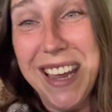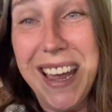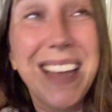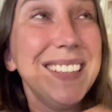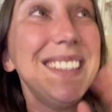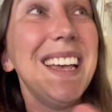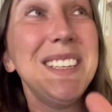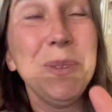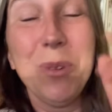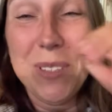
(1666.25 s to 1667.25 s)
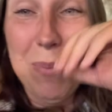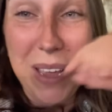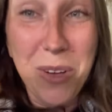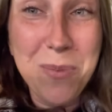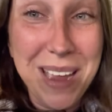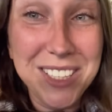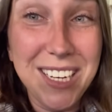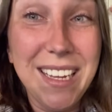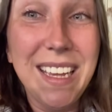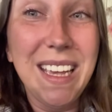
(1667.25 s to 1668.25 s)
And Sergi was back home.
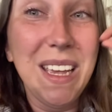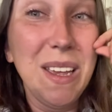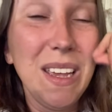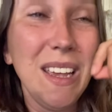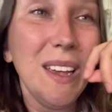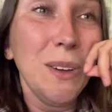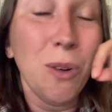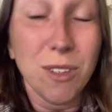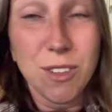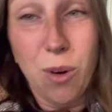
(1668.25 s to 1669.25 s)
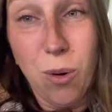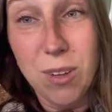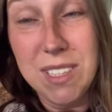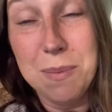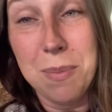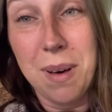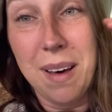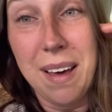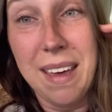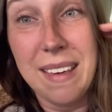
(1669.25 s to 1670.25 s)
Actually, he got caught
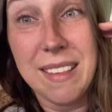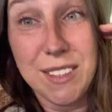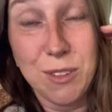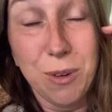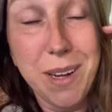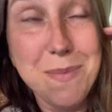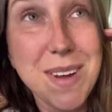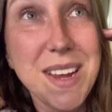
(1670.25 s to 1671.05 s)
by the storm,